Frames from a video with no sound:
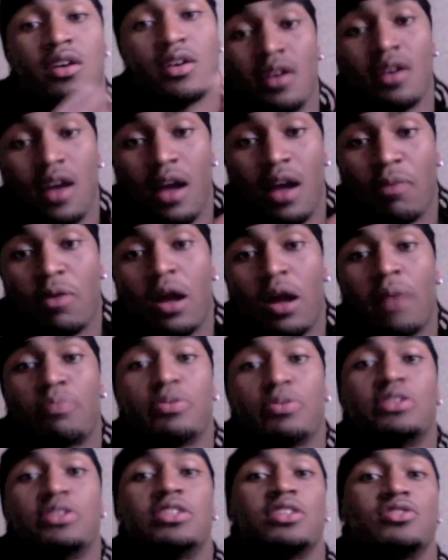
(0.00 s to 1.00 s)
I
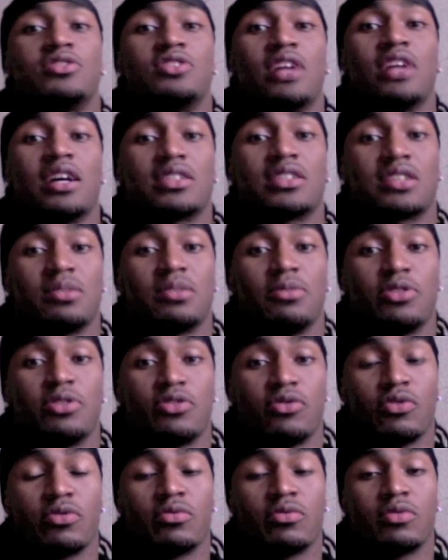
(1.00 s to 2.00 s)
appreciate you guys coming
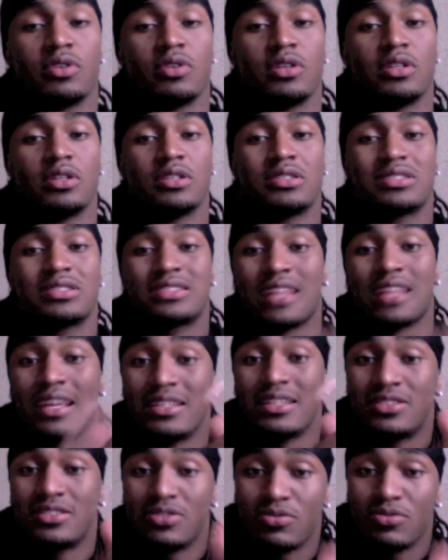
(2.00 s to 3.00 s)
through.
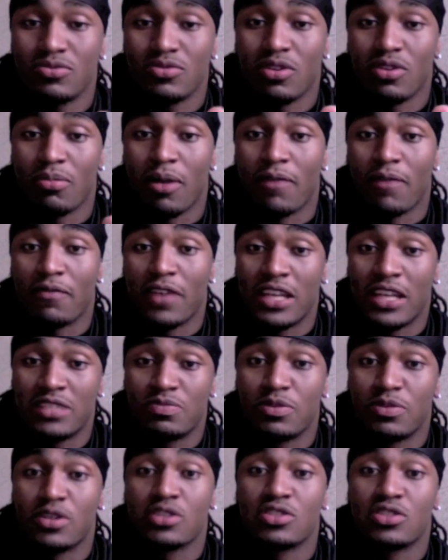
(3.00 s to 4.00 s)
Stay tuned on my
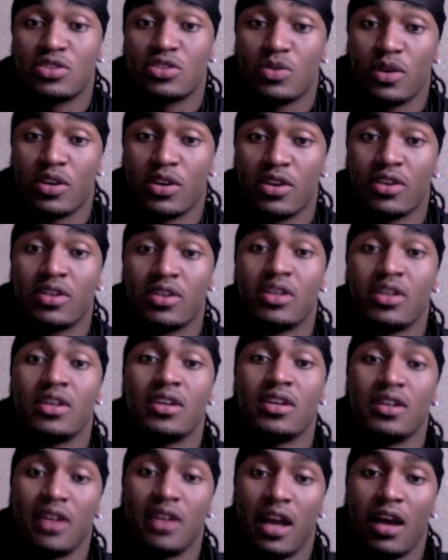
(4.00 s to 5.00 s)
Facebook and Twitter.
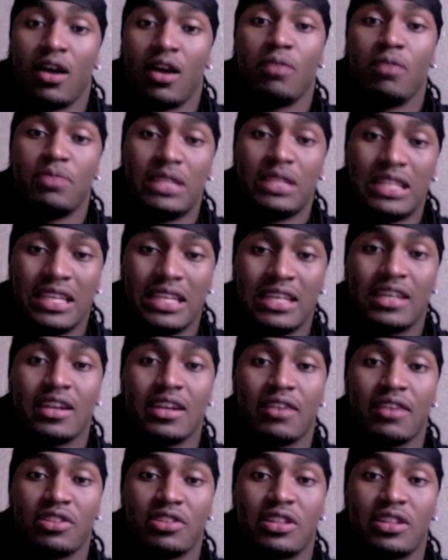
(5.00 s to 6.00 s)
I'll be linking
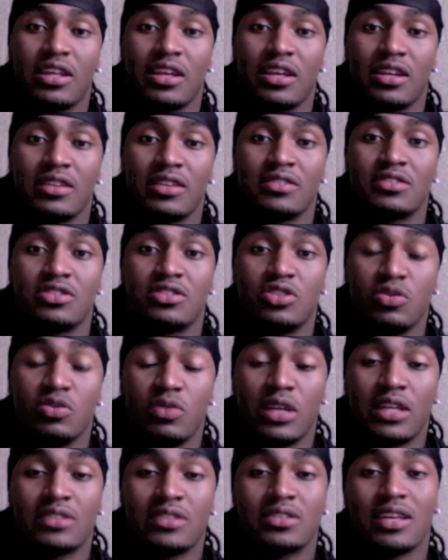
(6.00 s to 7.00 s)
everything to
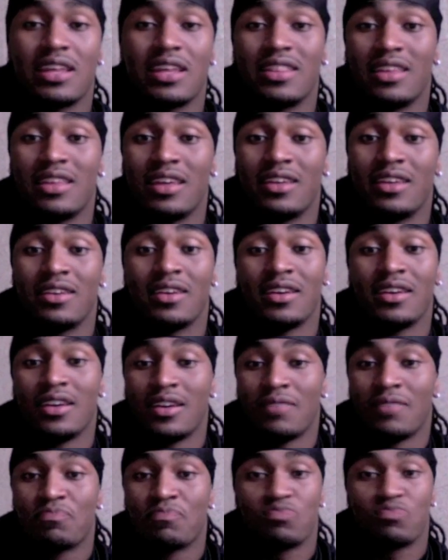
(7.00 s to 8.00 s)
this. And then
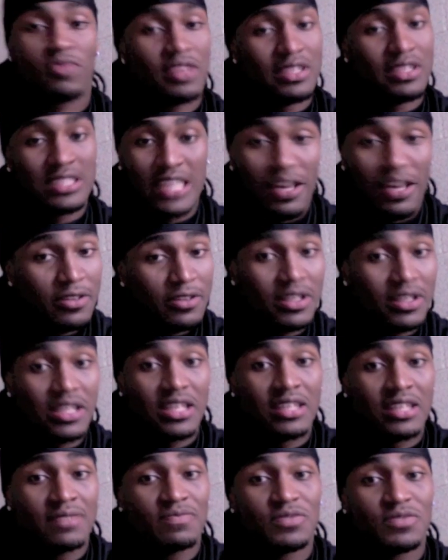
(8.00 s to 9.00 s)

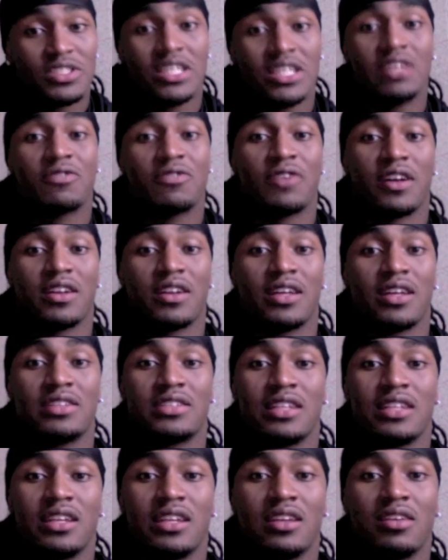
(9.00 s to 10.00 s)
definitely See the
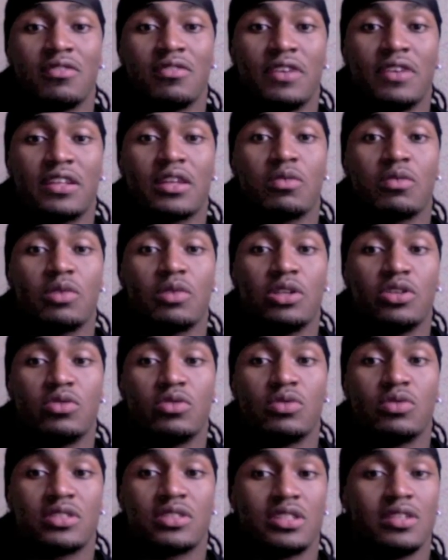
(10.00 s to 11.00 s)
Foundation. Any event that we do
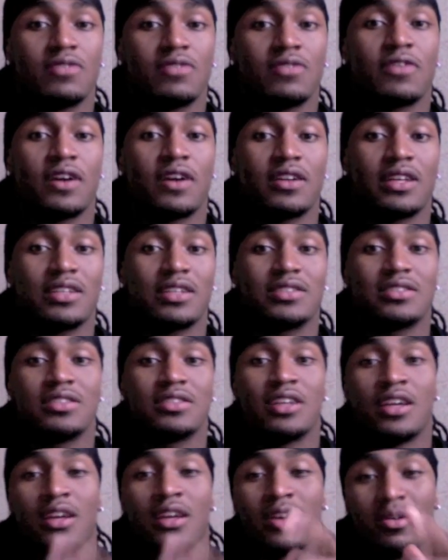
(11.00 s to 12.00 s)
with the See the Foundation,
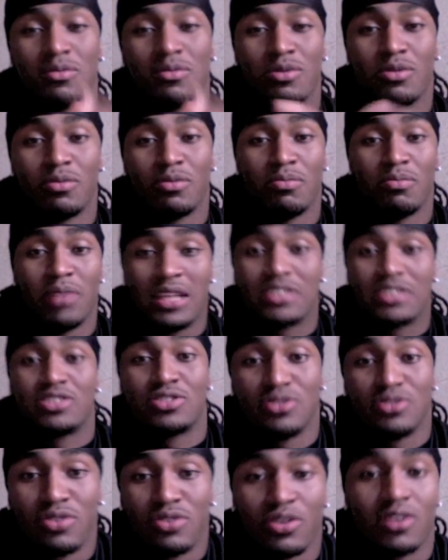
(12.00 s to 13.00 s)
we will make
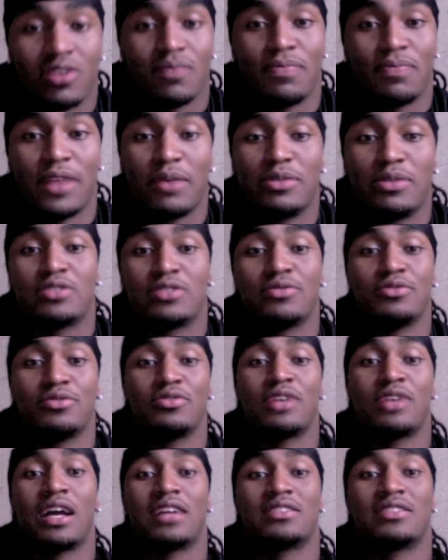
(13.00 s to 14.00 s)
sure that we tune
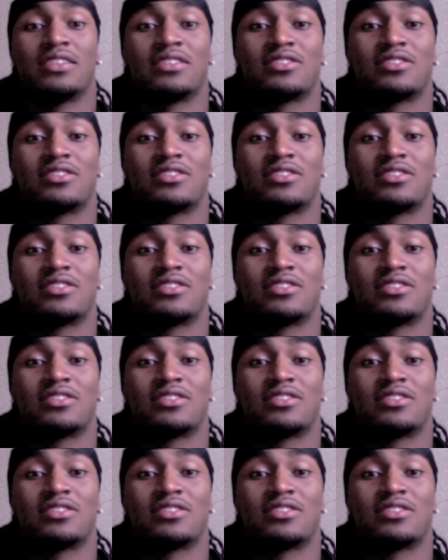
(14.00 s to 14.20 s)
you guys in.